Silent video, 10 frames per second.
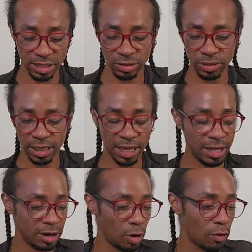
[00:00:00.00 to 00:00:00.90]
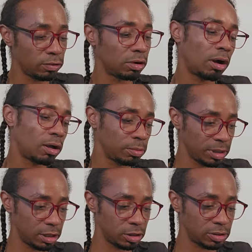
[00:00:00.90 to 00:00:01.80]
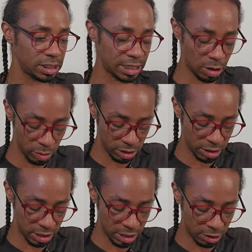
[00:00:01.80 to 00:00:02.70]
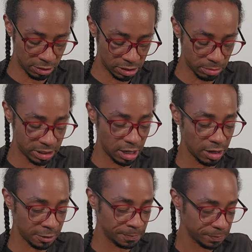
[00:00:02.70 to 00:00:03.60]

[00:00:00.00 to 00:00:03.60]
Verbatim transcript: angels, and then overall, I'm going to close this out with the crystal mandala.